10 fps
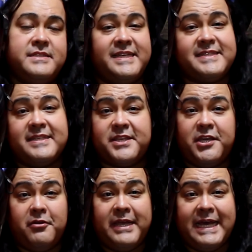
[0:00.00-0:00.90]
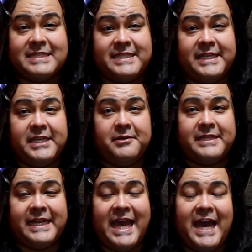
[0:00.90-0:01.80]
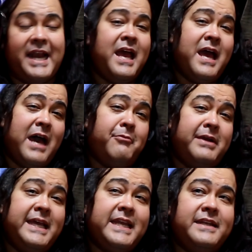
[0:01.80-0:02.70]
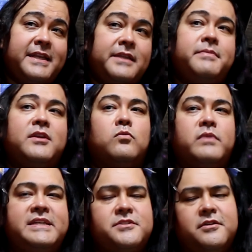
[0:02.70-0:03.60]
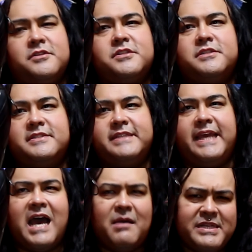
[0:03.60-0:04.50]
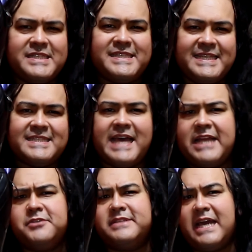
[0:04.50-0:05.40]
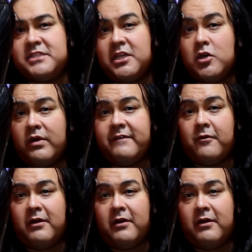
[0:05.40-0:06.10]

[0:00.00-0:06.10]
Just as curiosity killed the cat, I went ahead and did a little bit of research to see how much this statue is actually going for